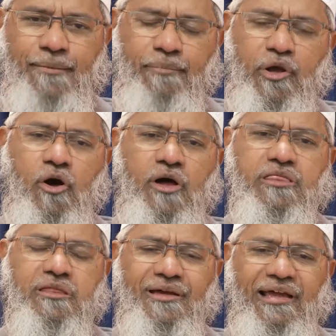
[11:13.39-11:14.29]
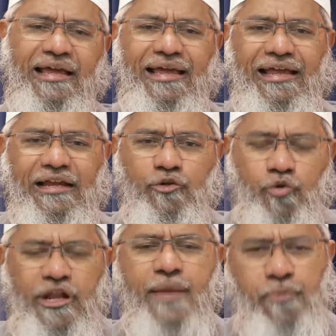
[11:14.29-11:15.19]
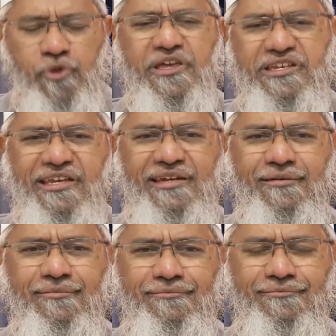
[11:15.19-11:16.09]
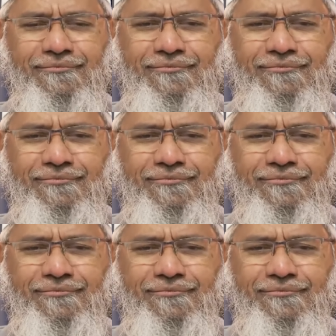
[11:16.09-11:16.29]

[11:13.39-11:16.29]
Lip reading: Because today possession